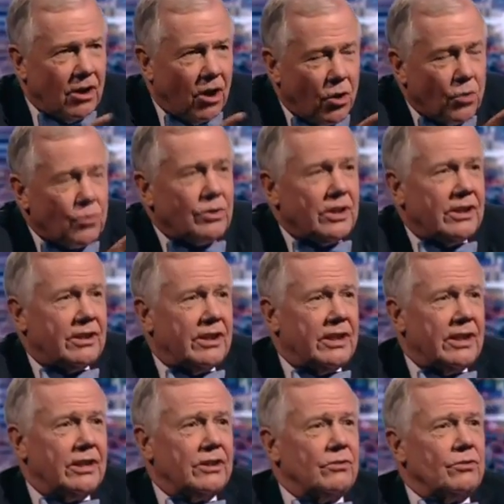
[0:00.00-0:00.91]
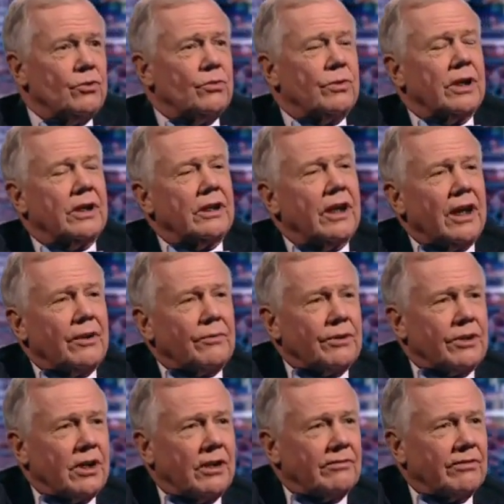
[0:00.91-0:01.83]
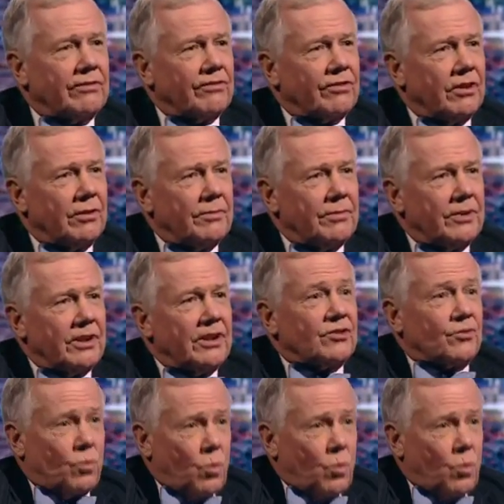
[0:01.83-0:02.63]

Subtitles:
The only thing you cannot recover from